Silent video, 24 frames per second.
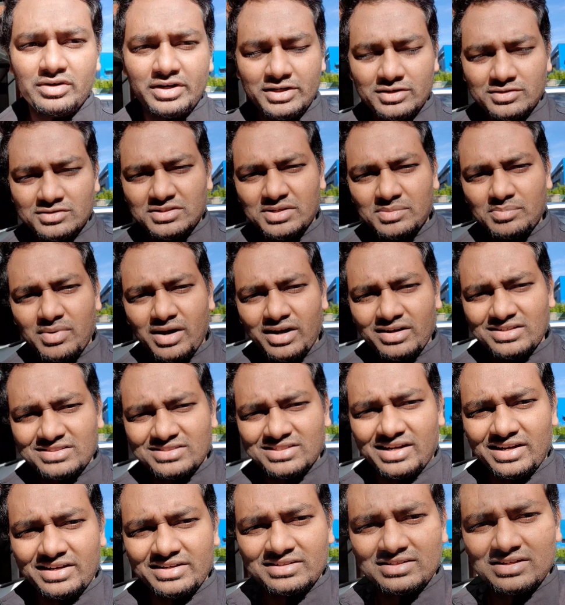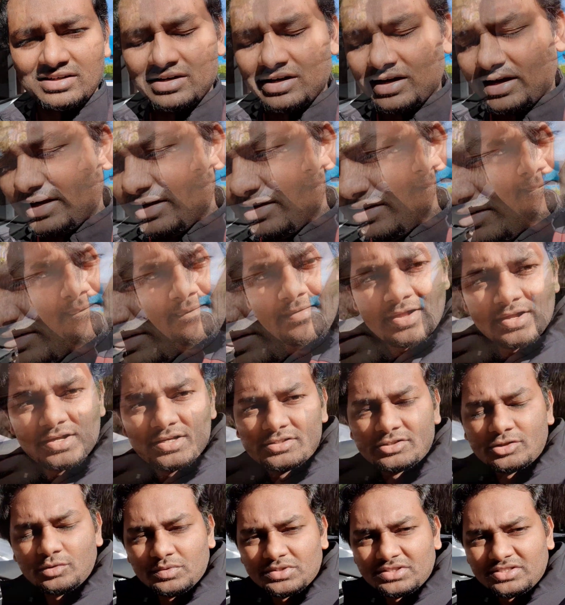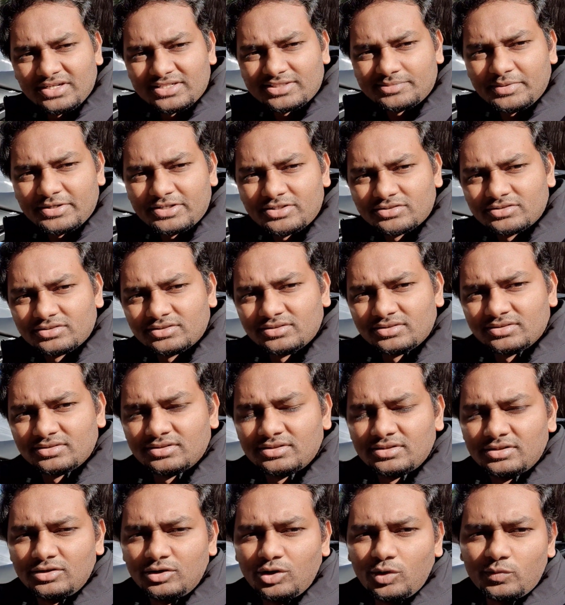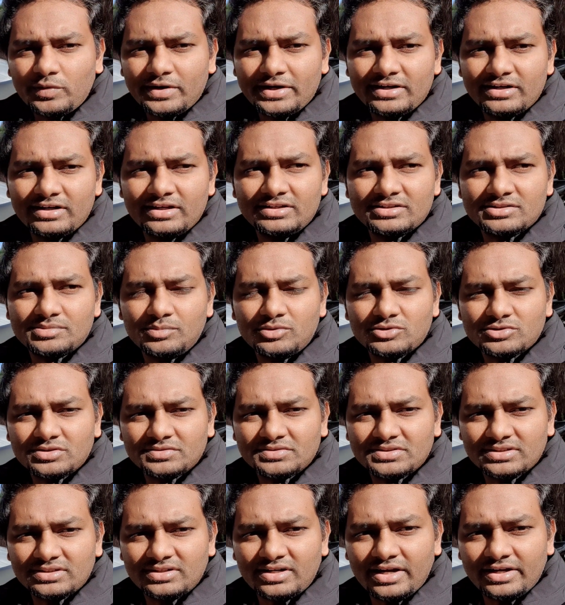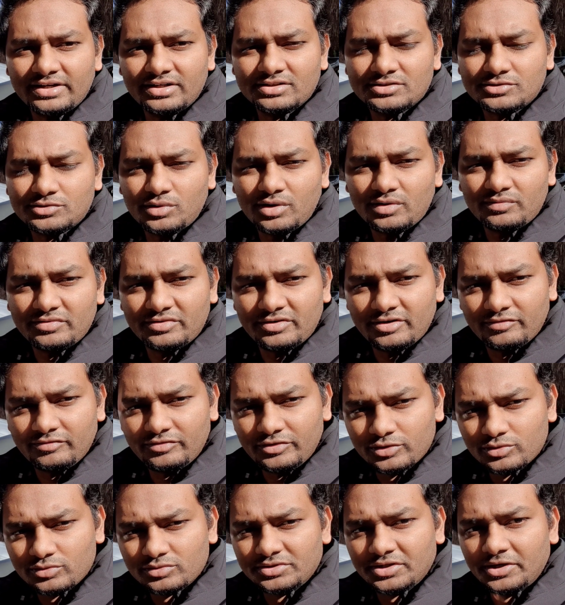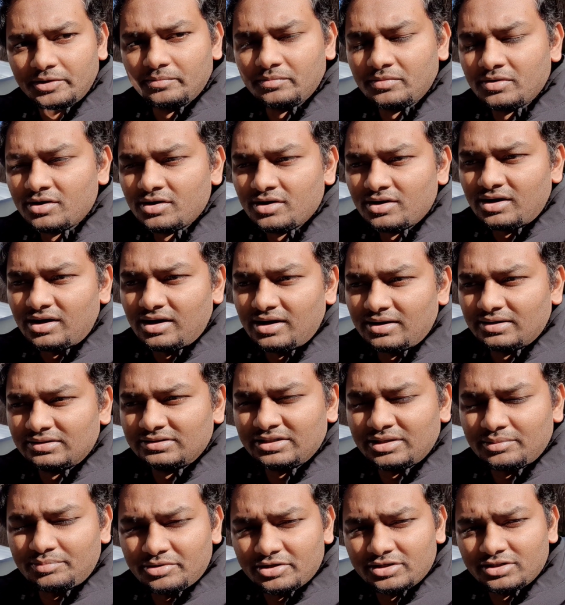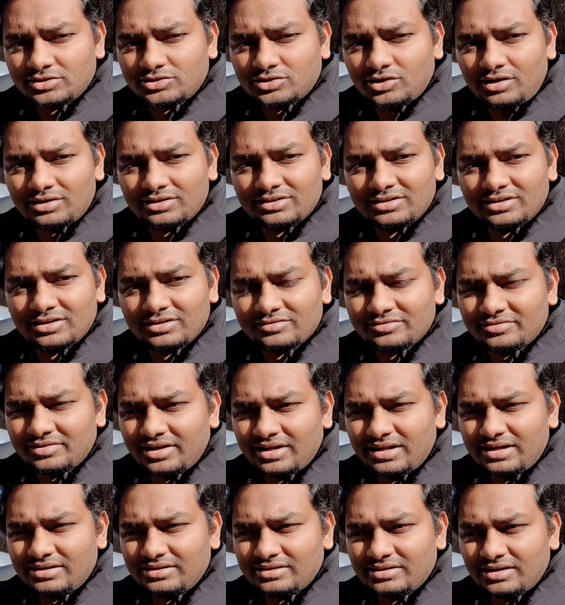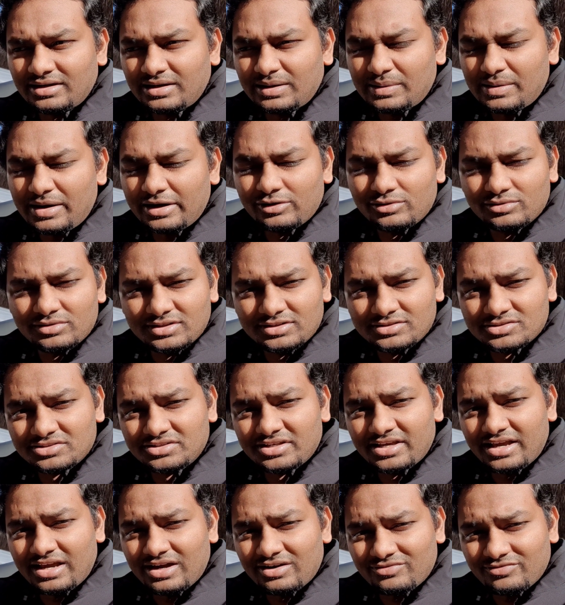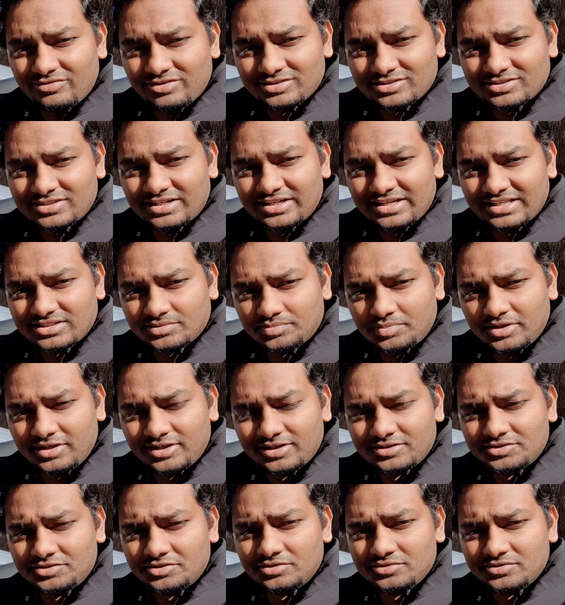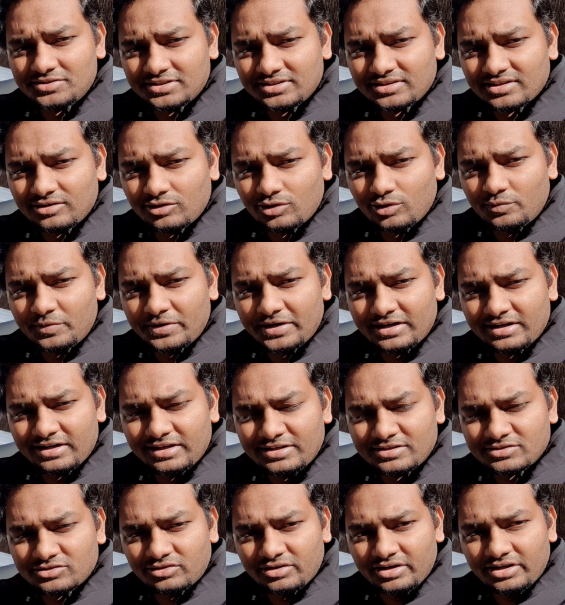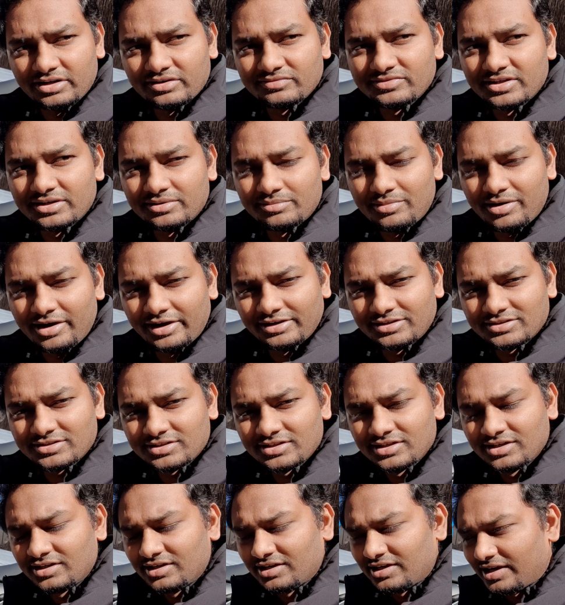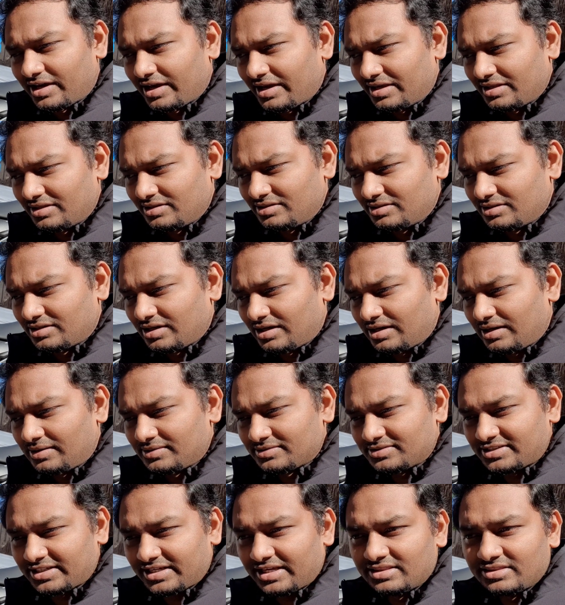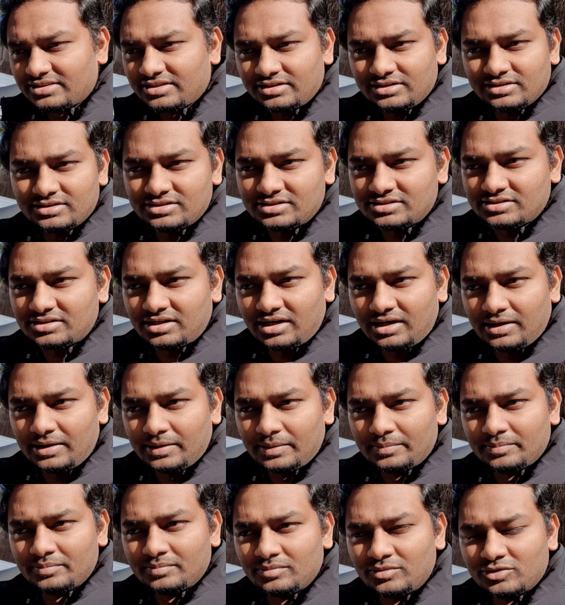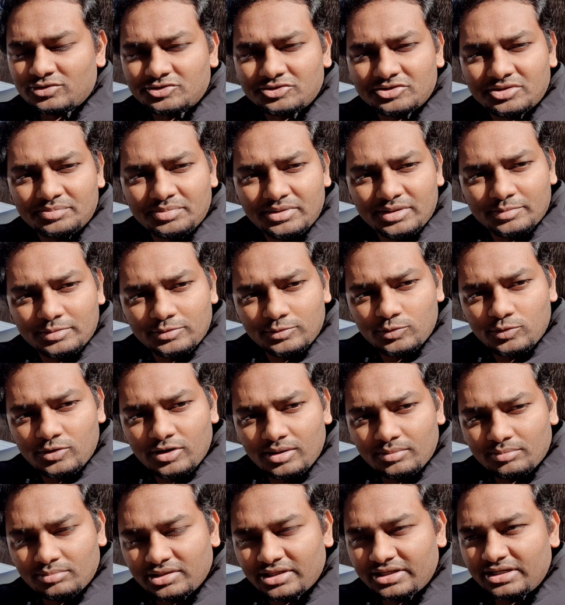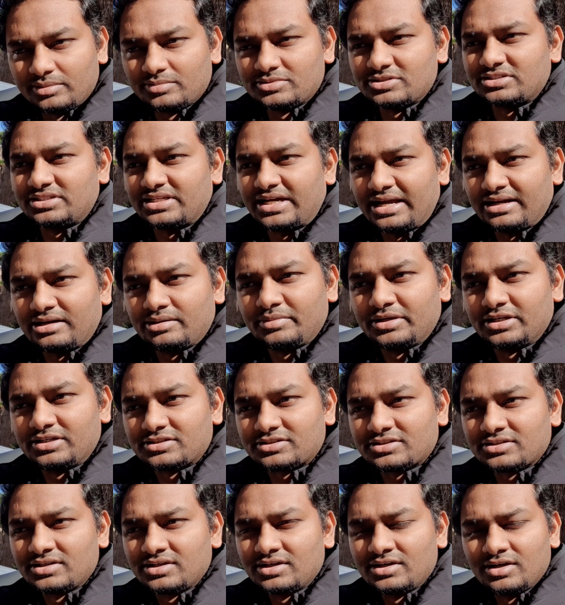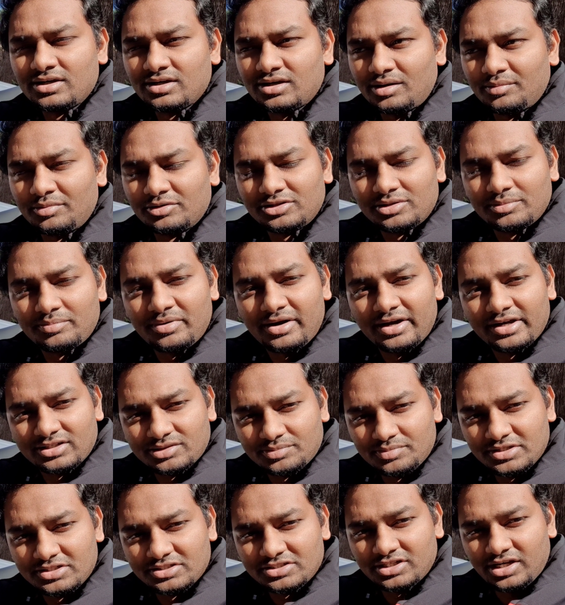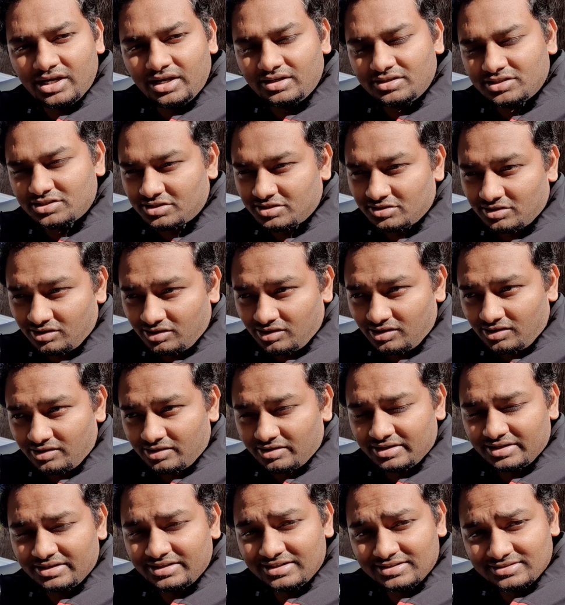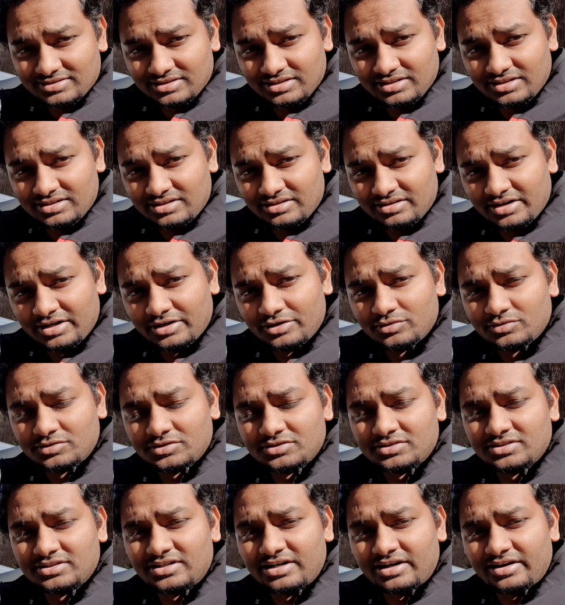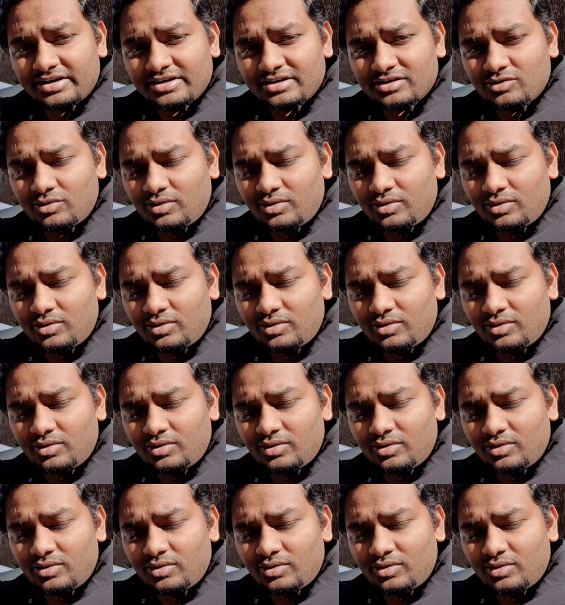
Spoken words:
reduce the bike's height. And so with respect to the lowering links, most of the riders who have reviewed them, they are pretty tall enough, and I don't think so they have first-hand experience using the lowering links on any of their bikes. And second thing is, most of the people who complain about dynamics, about the bikes being changed, or it reduces the rider